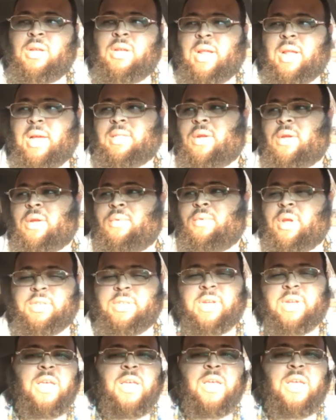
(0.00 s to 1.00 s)
like that Rick
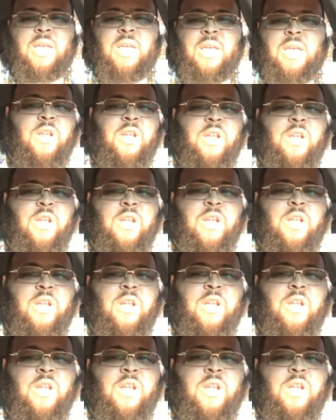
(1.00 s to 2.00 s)
James skit, came
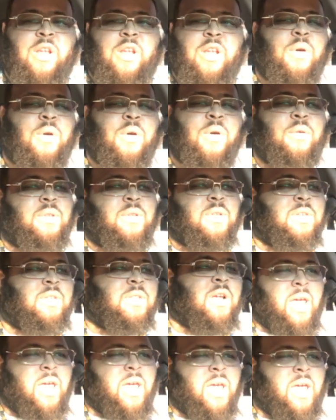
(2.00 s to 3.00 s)
in with dirty boots and
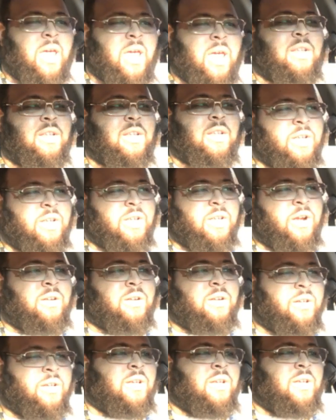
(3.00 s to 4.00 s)
started grinding this
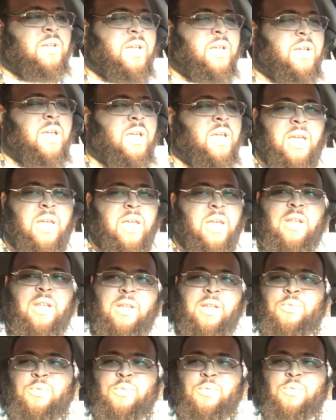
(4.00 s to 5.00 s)
dirt in
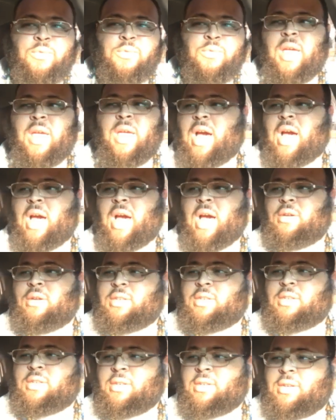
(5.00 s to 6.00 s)
the suede
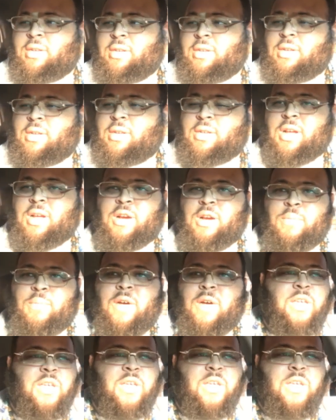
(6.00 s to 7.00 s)
couch, talking
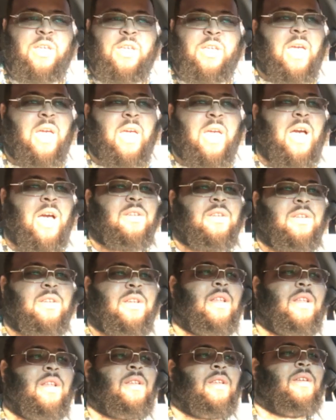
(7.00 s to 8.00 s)
about fuck your couch,
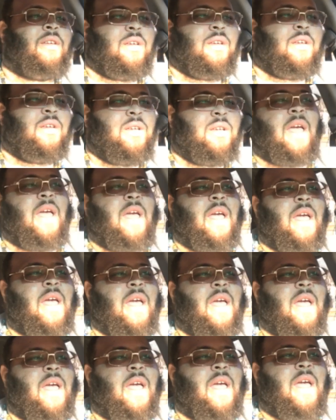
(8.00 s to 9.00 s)
and
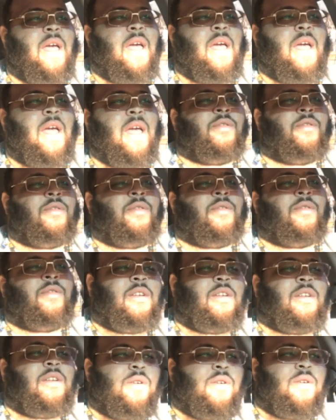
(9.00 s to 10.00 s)
then not only that, kicked you
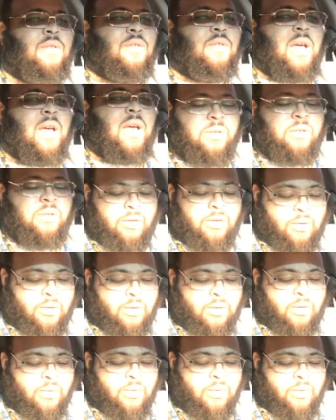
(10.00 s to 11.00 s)
out your own house.
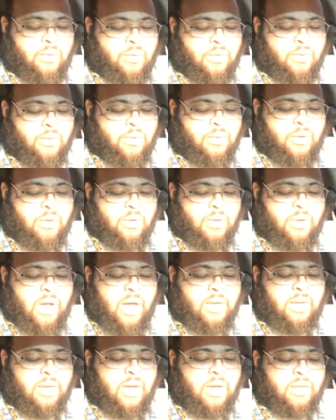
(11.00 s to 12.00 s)
You know,
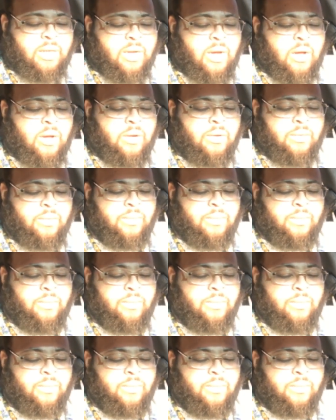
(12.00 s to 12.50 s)
that's Esau.